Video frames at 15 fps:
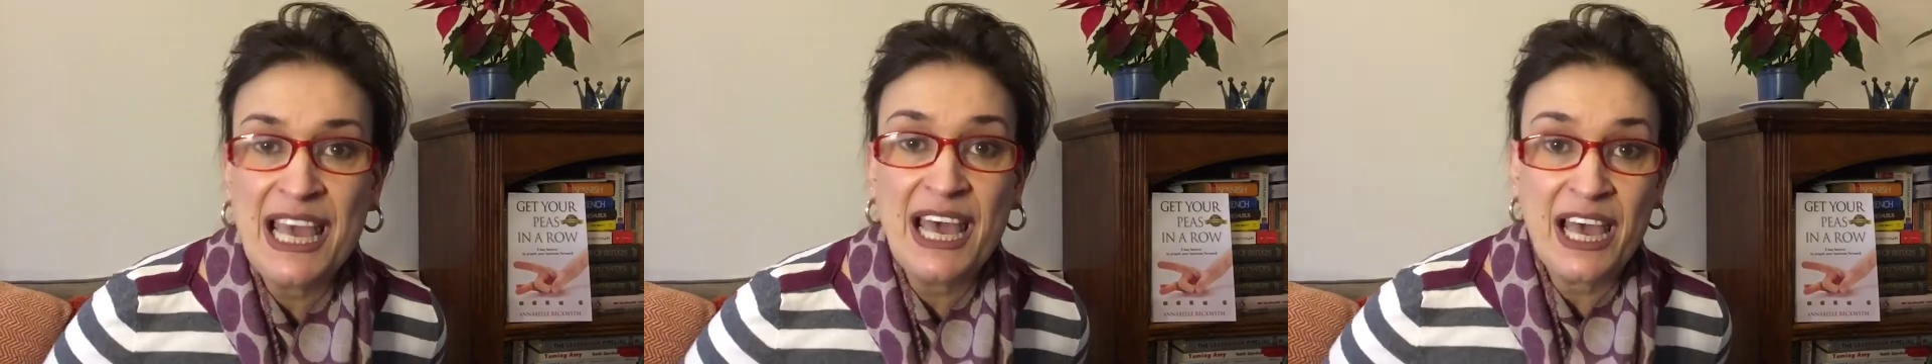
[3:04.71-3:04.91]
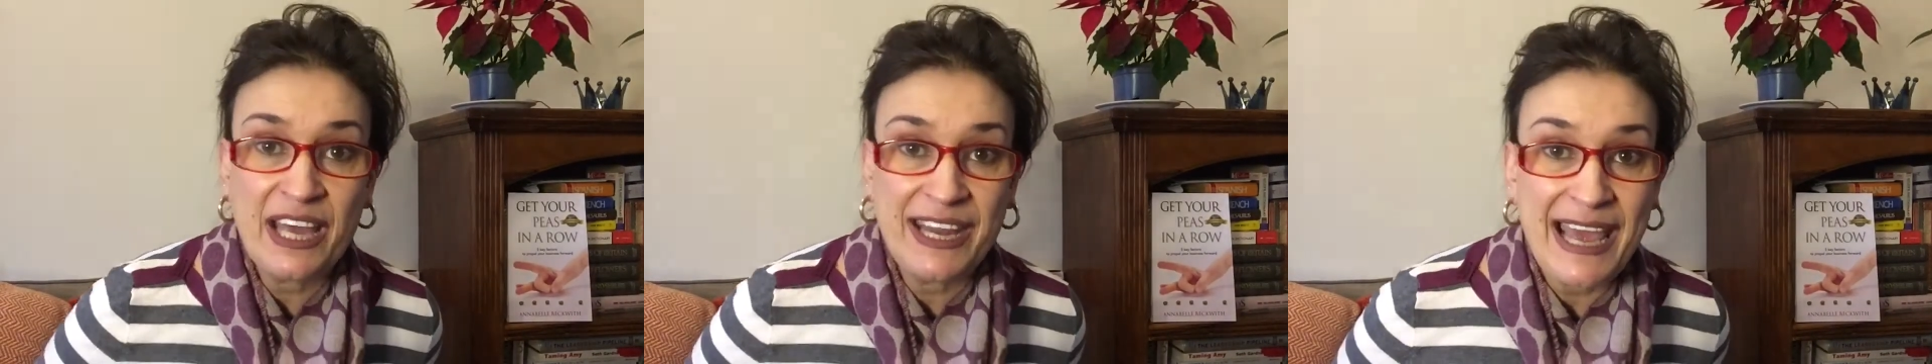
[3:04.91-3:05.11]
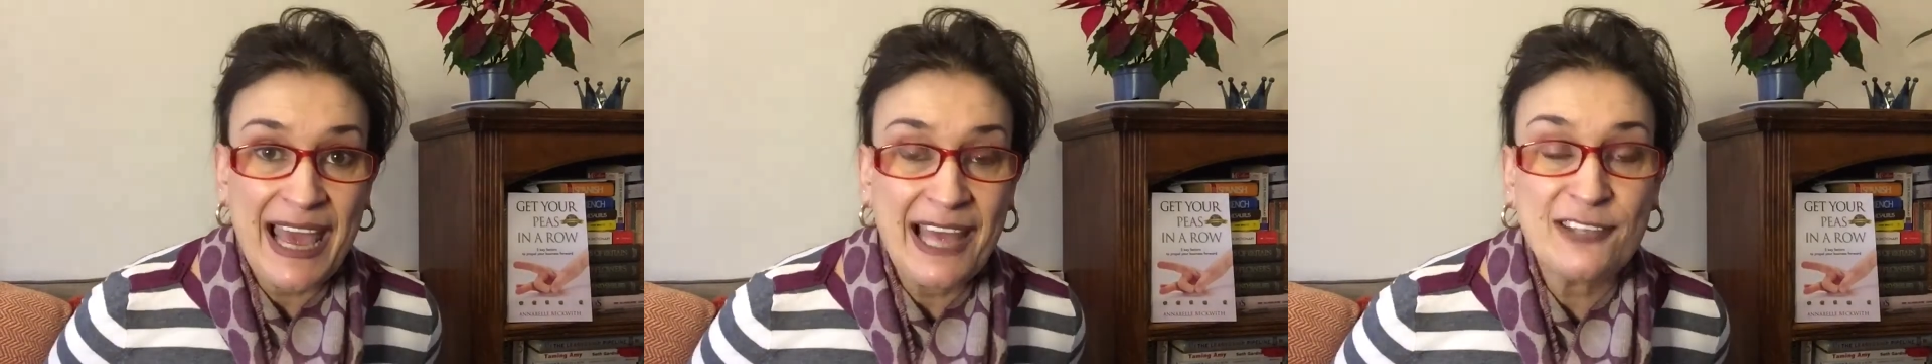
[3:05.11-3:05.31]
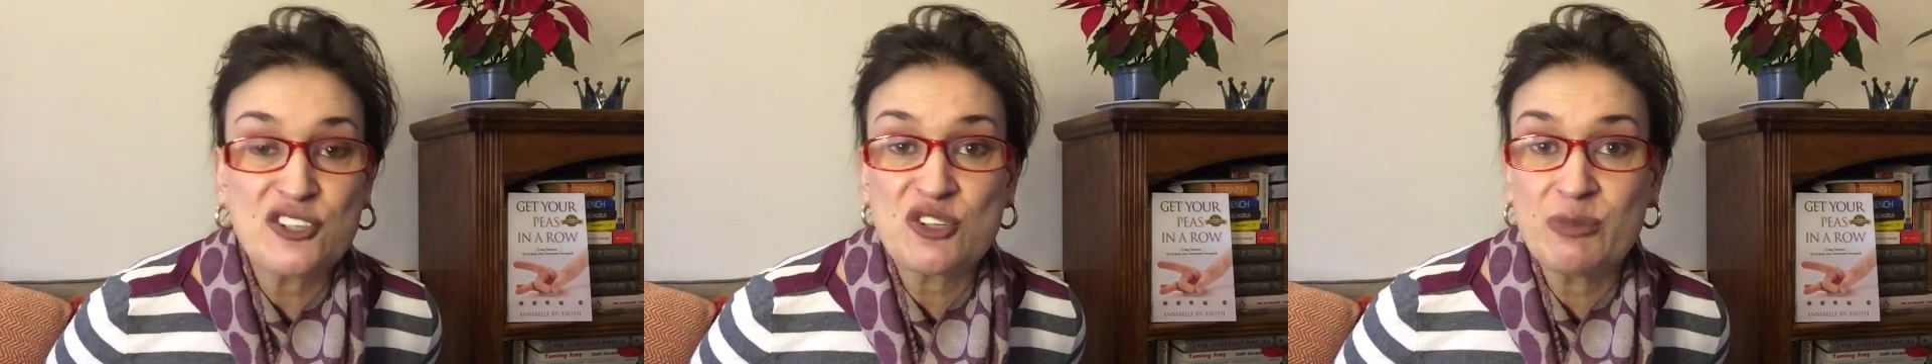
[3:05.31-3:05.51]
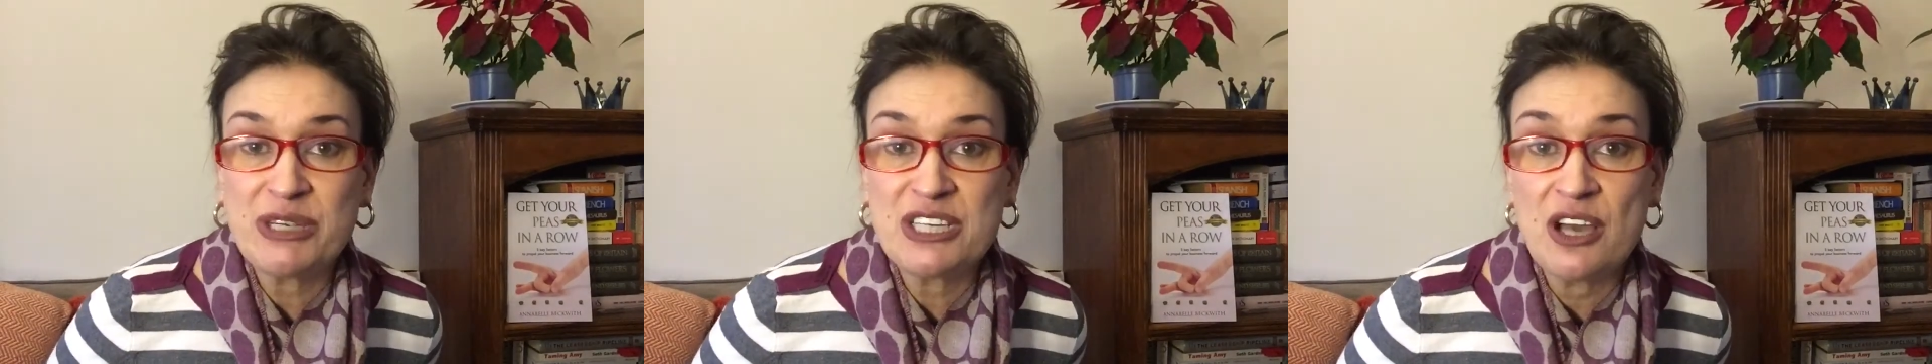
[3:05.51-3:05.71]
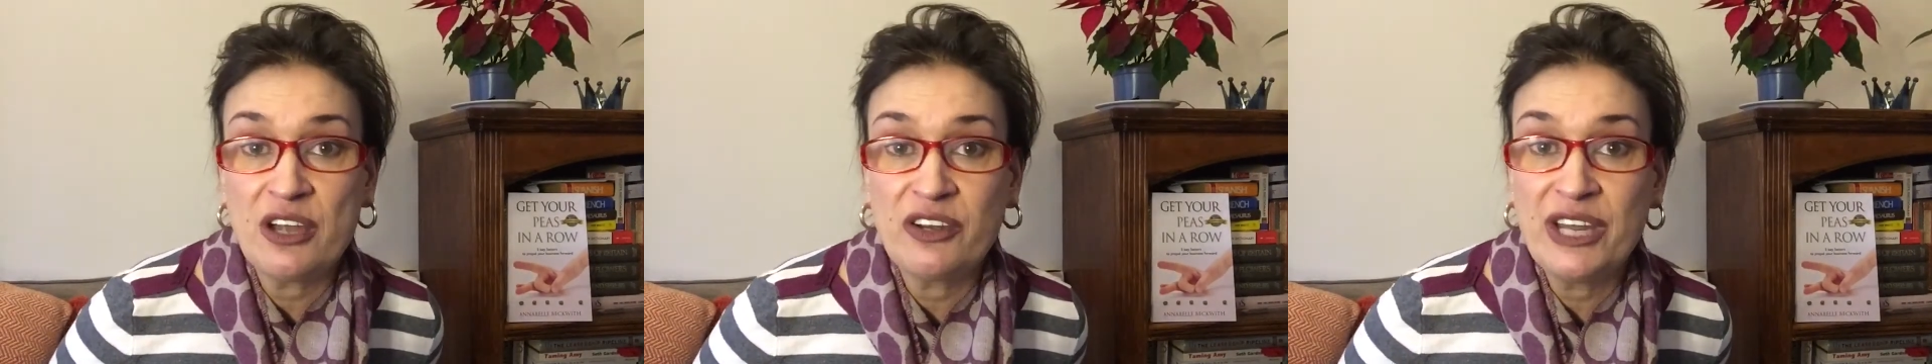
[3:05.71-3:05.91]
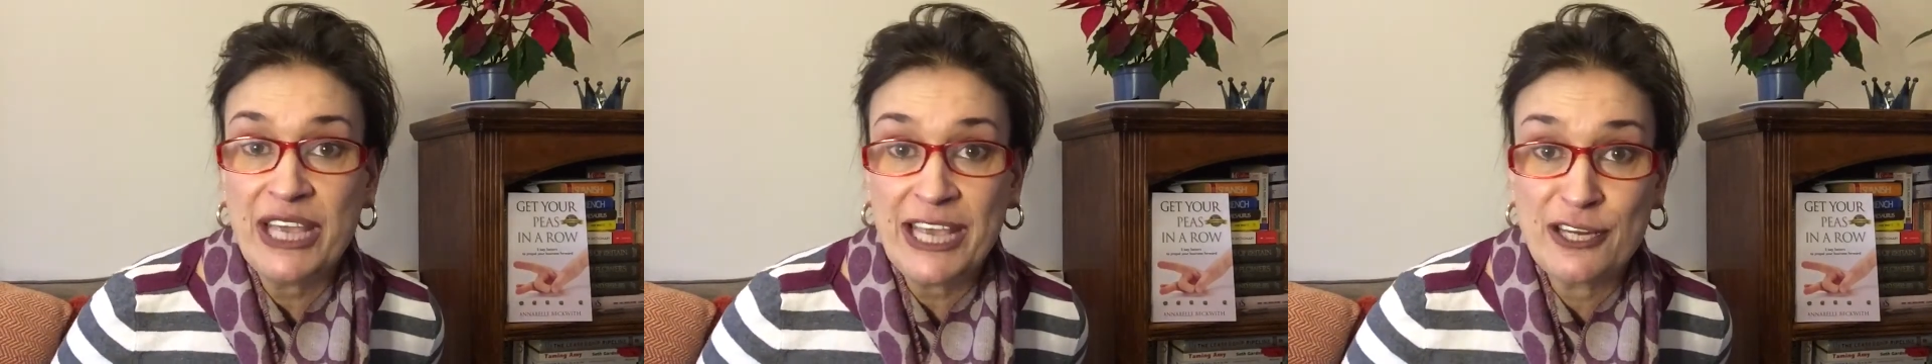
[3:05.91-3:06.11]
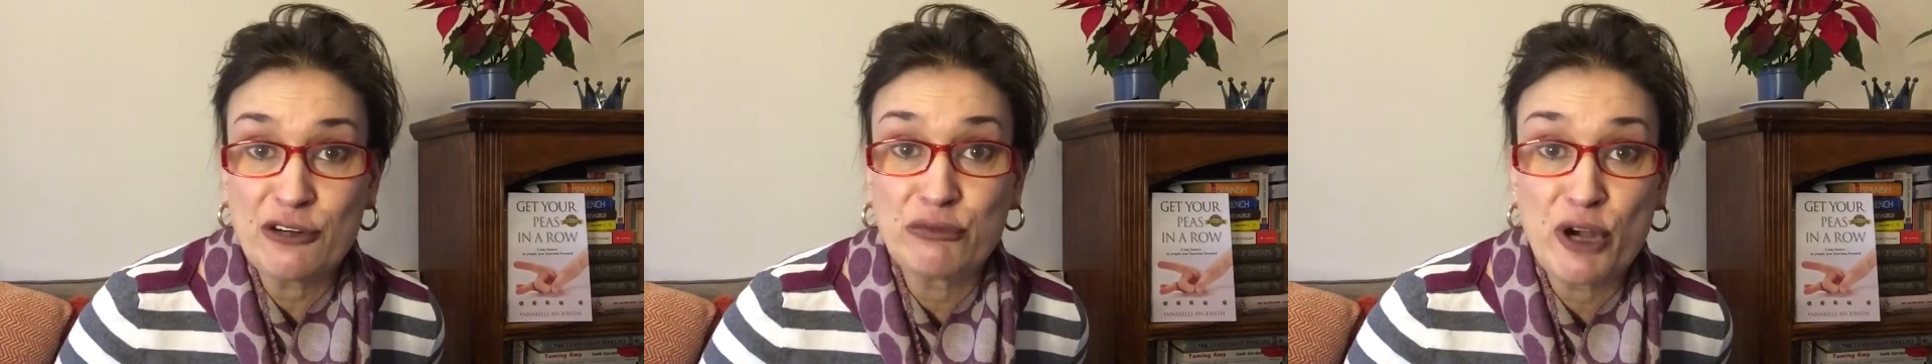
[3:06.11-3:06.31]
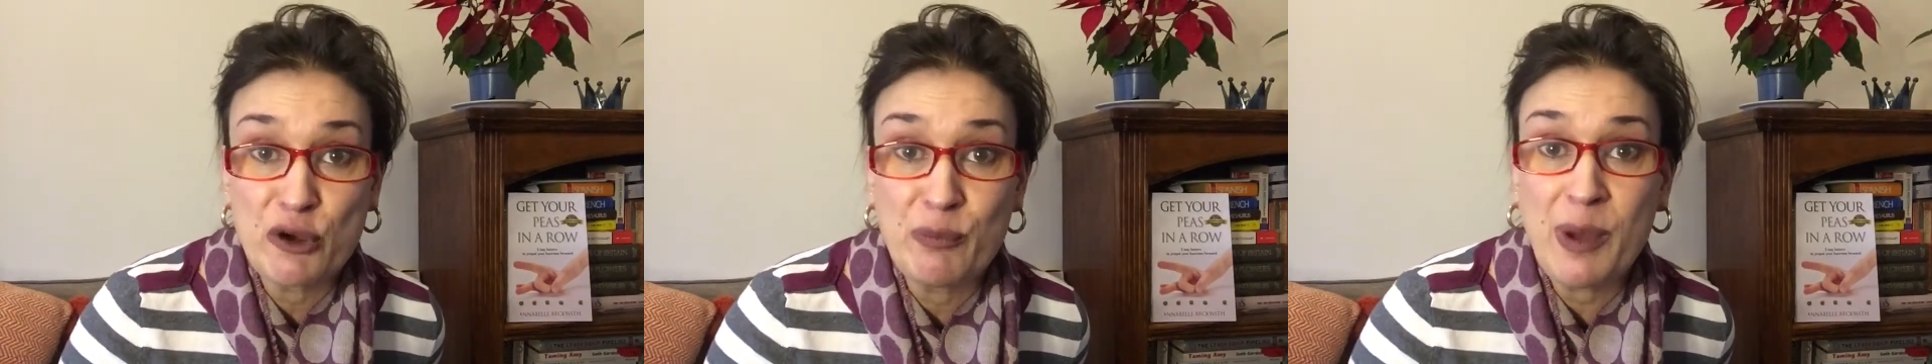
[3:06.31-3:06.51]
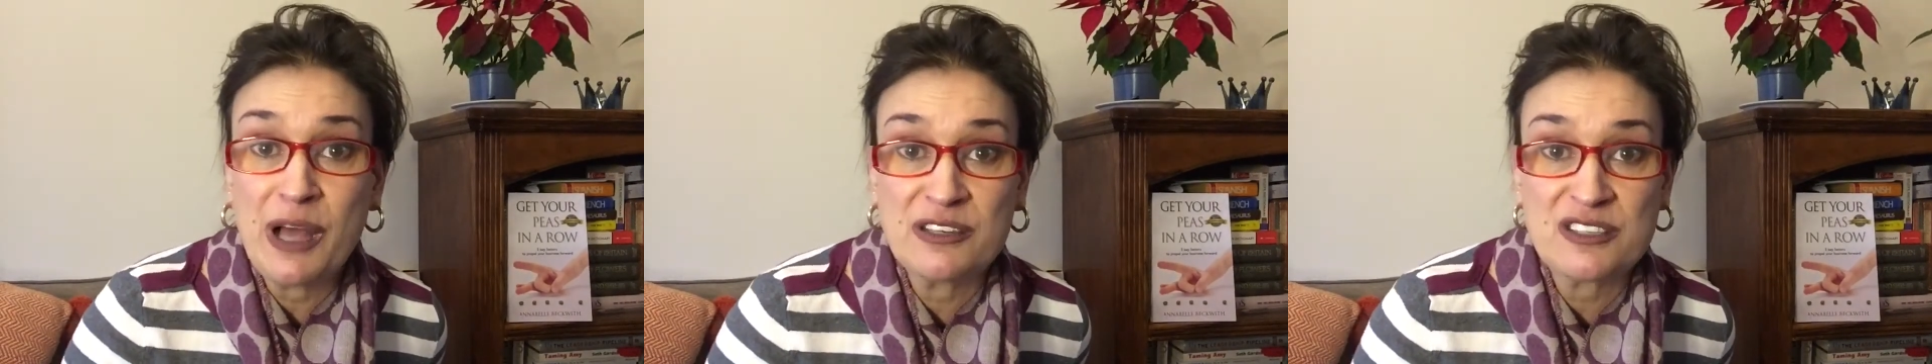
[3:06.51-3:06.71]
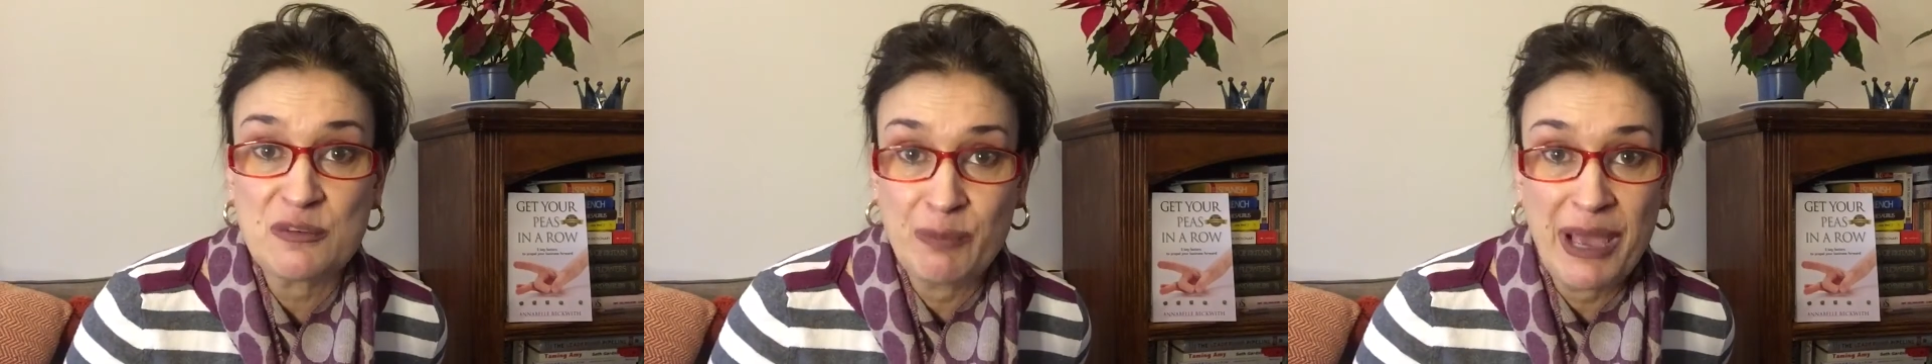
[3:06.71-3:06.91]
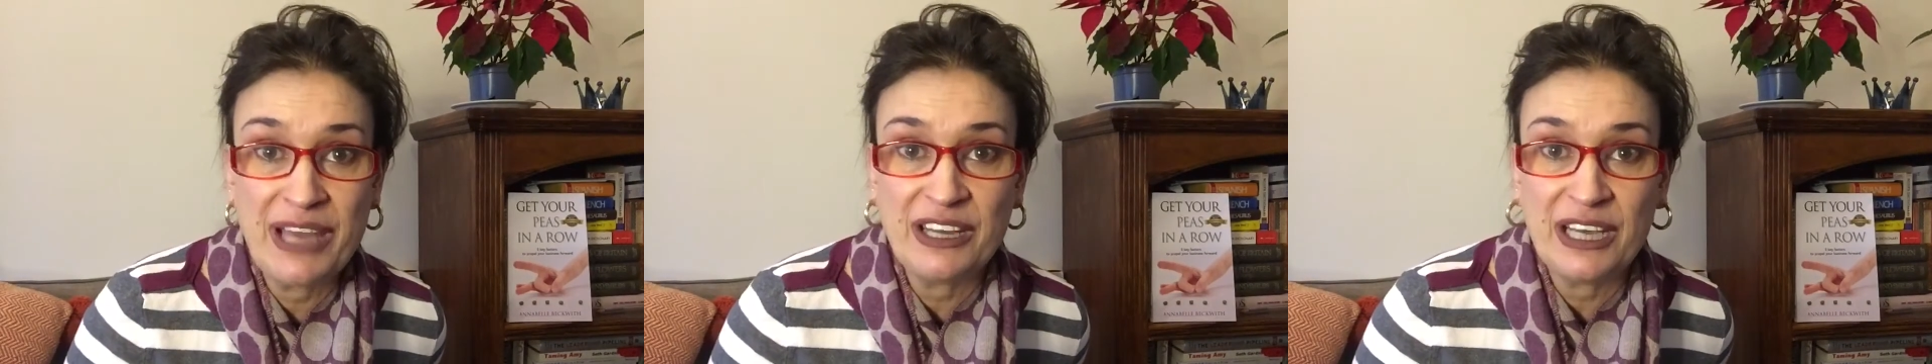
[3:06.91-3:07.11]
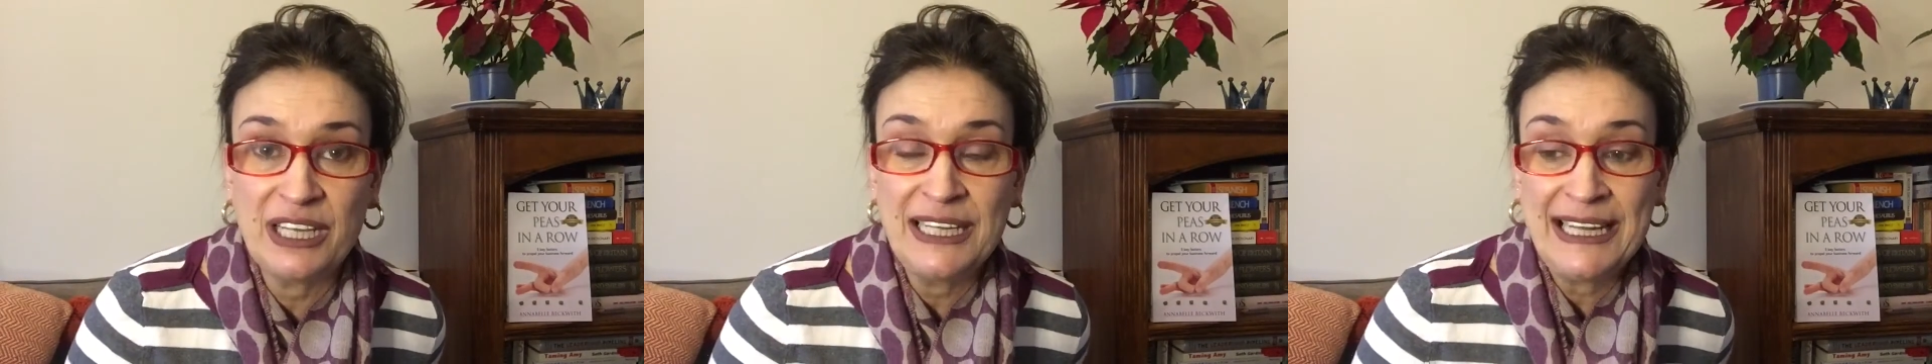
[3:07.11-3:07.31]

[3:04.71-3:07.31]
and it has to be done in a robust manner